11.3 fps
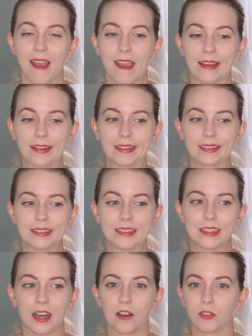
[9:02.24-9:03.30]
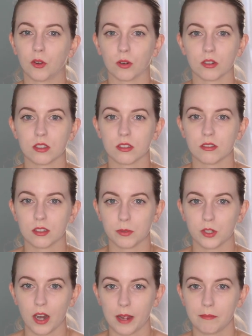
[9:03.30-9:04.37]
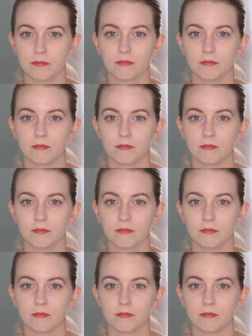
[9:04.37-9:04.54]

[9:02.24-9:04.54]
And of course, subscribe.